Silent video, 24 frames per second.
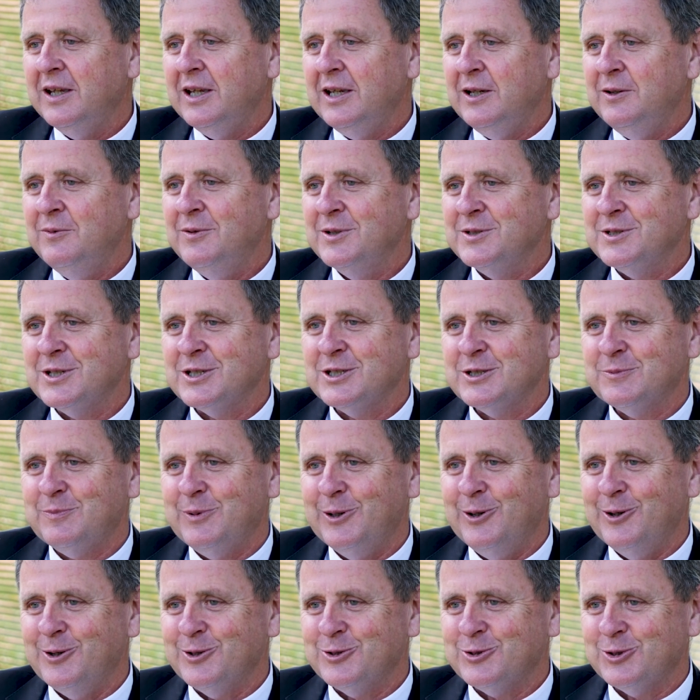He was a
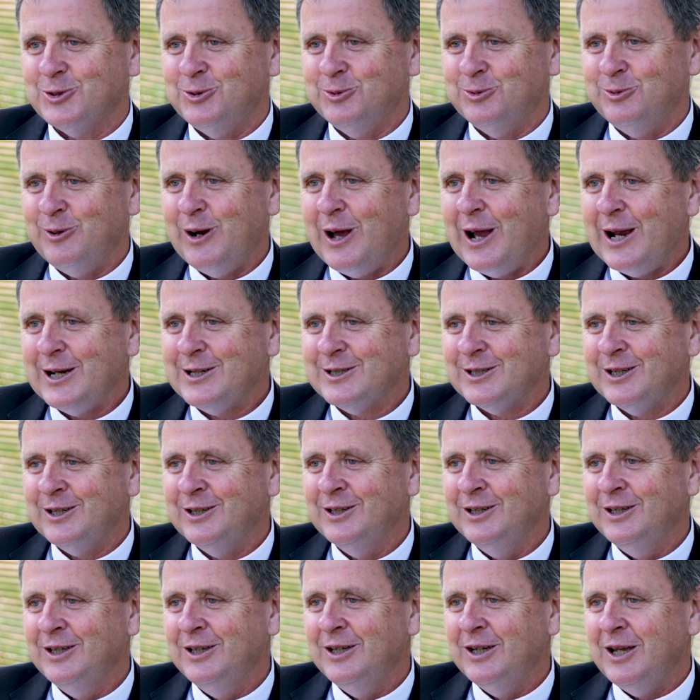spiritual writer
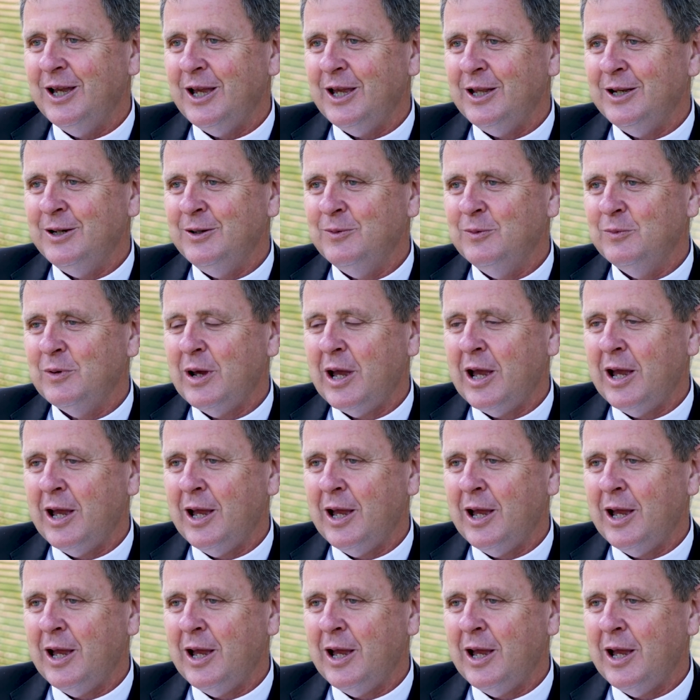in